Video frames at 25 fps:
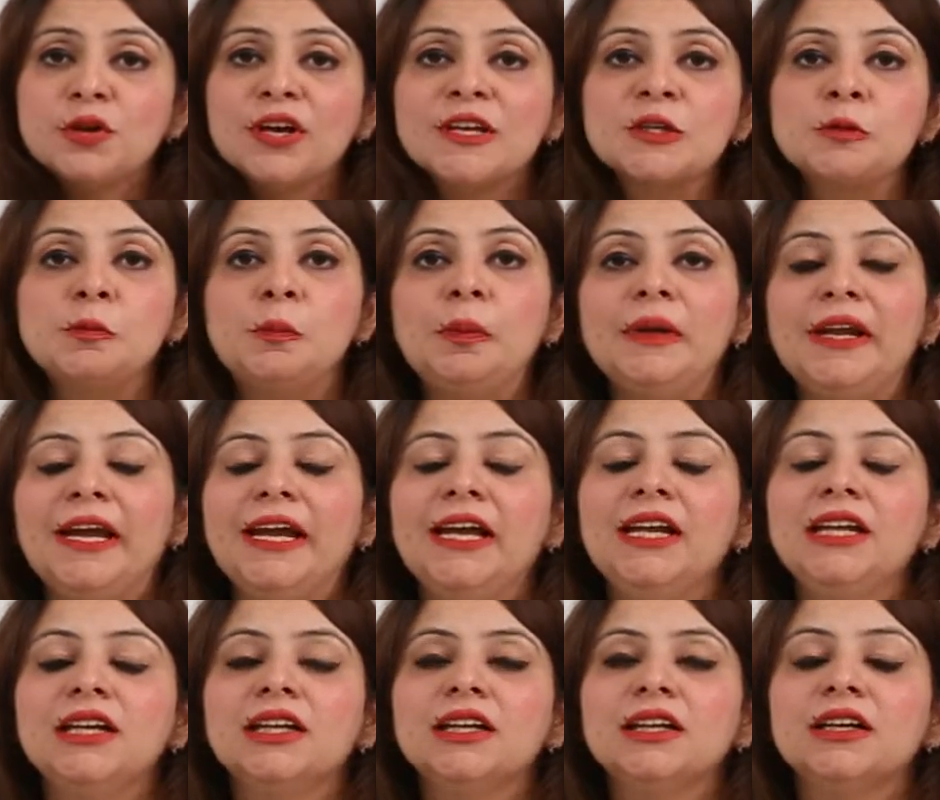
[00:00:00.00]
to
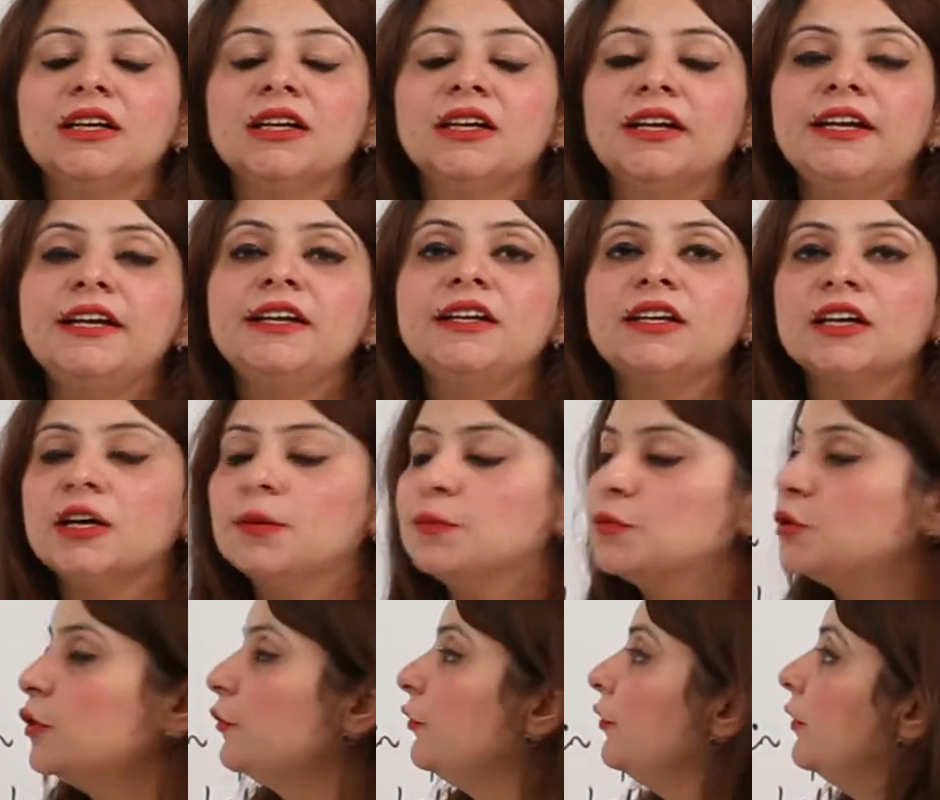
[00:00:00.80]
explain uh, in
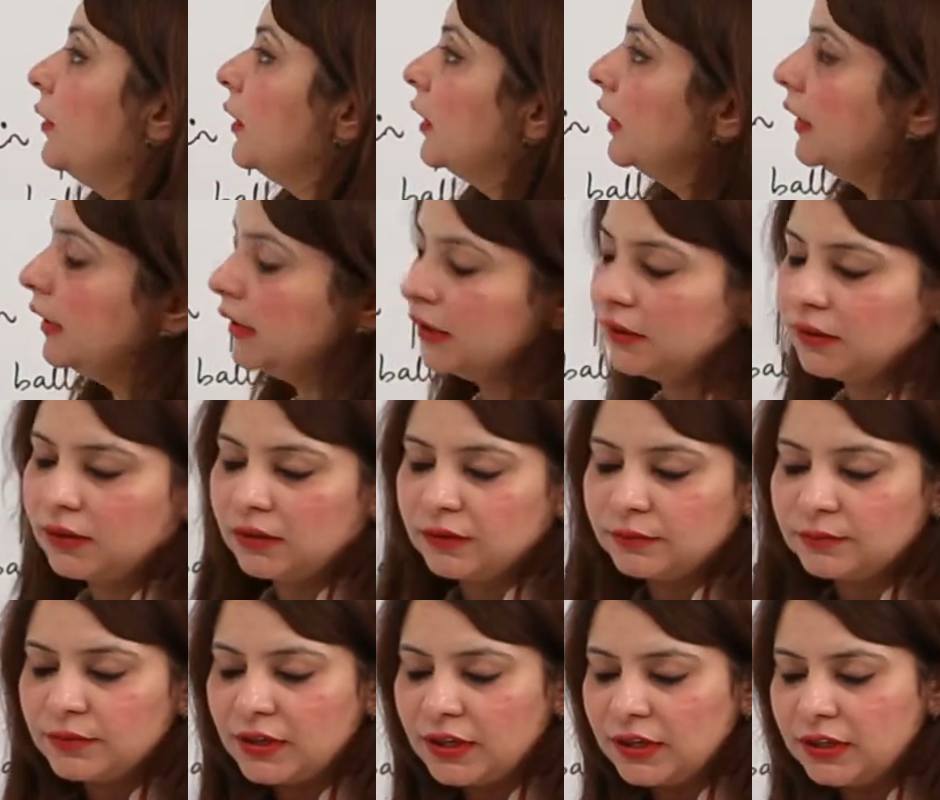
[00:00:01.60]
terms of
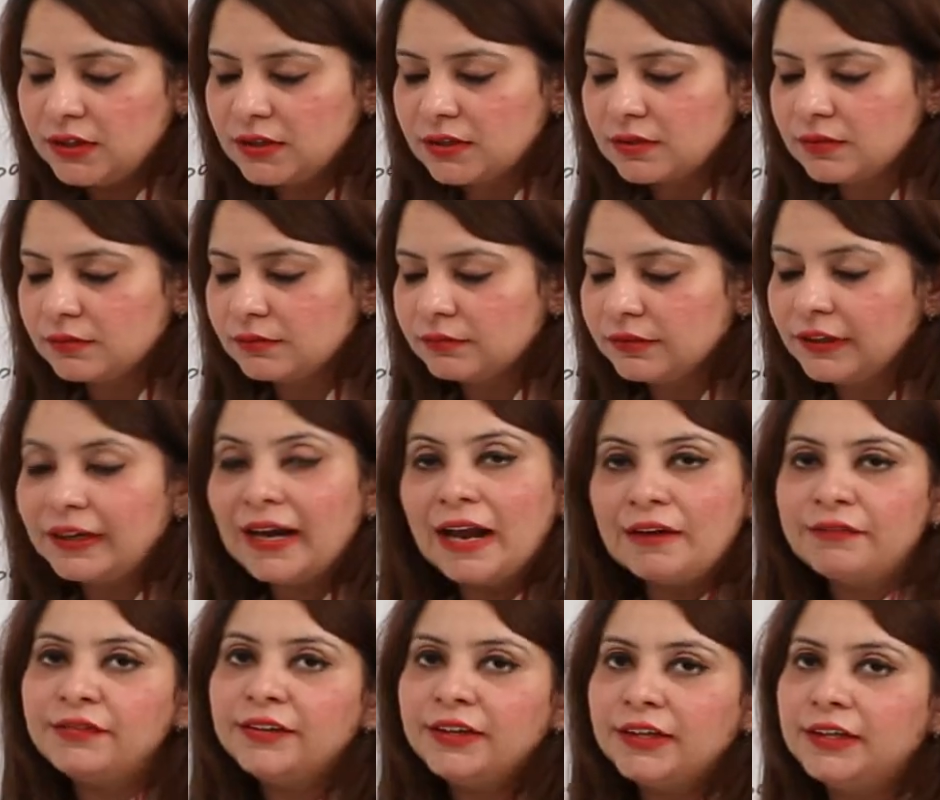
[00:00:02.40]
uh, in,
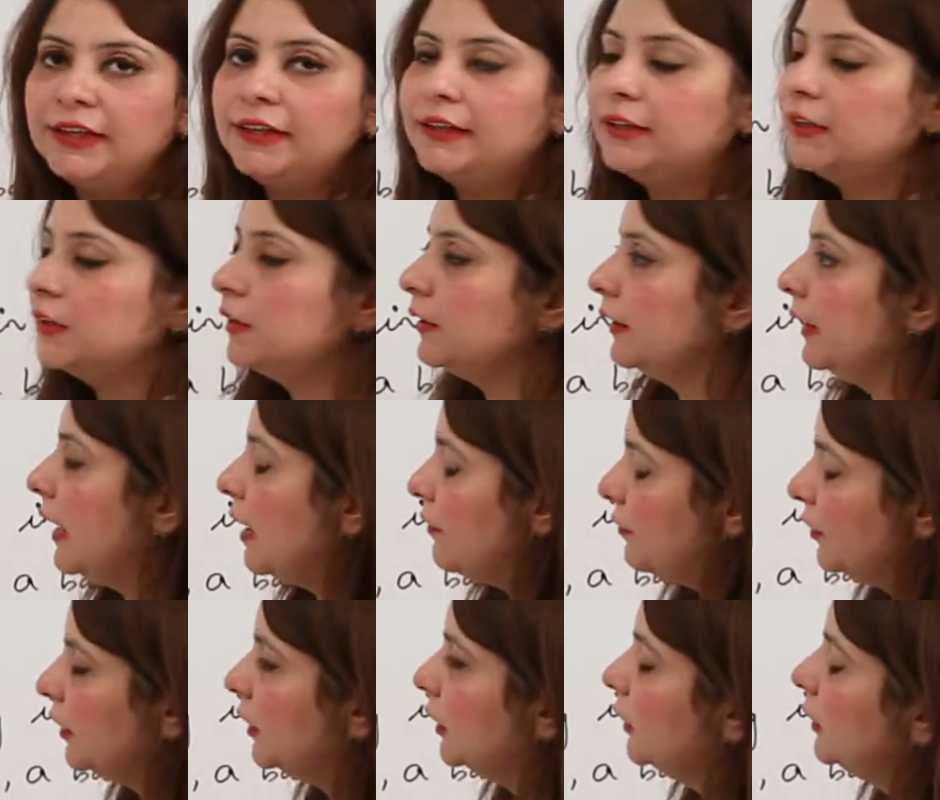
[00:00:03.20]
graphically ter
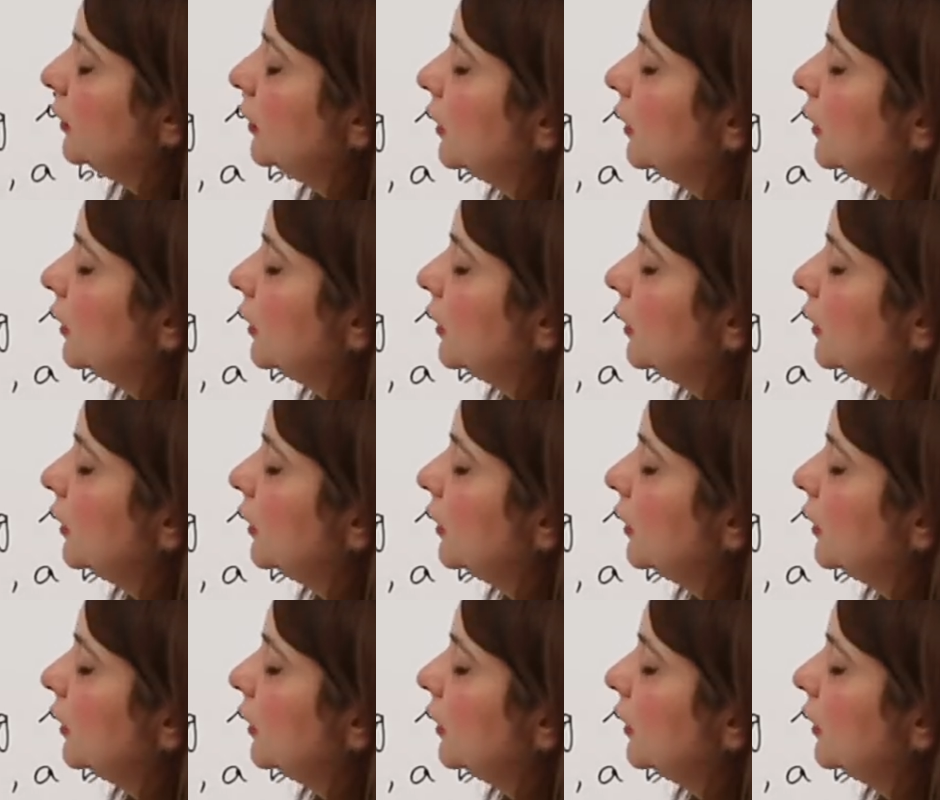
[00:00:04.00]
graphical